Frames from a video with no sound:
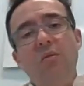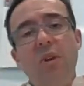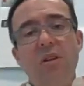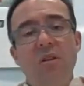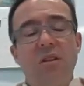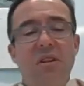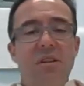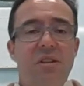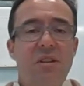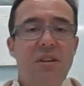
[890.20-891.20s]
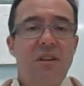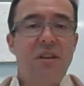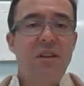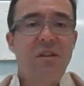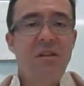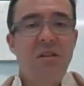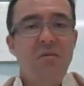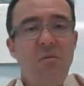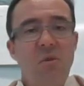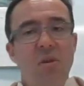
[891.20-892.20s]
we look at uh,
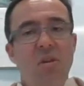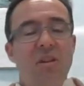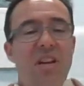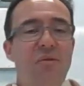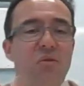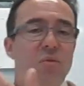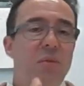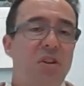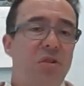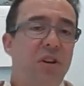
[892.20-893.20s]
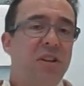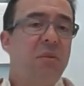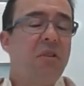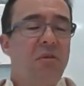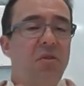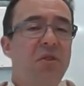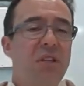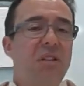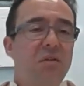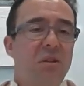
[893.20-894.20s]
look at our leverage metrics, I mean, they're,
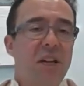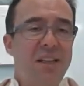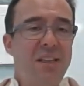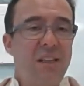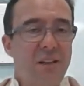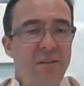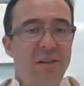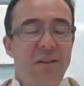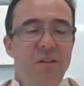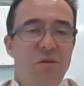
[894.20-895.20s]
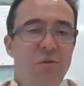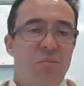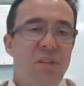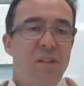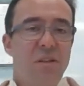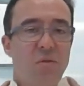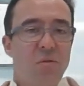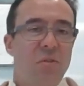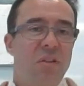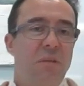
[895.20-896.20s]
obviously you know, classic sort of business
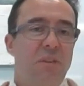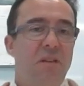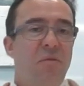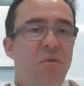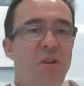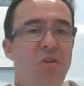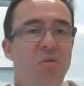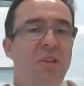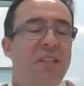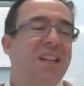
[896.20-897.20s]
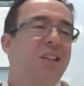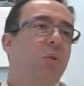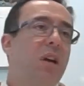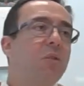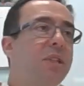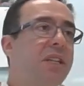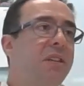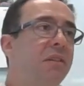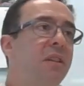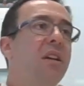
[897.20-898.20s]
school type leverage would be debt to equity.
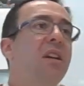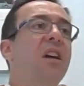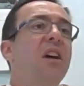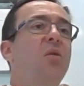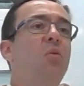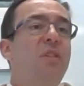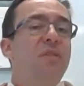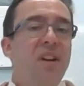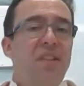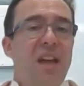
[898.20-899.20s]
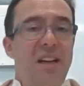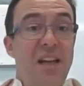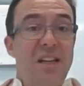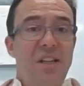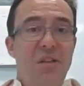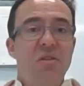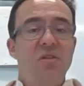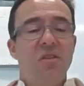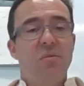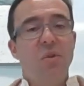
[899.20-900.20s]
We find that less
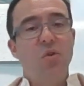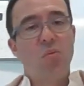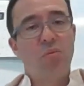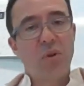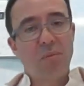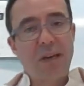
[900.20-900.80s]
useful from a corporate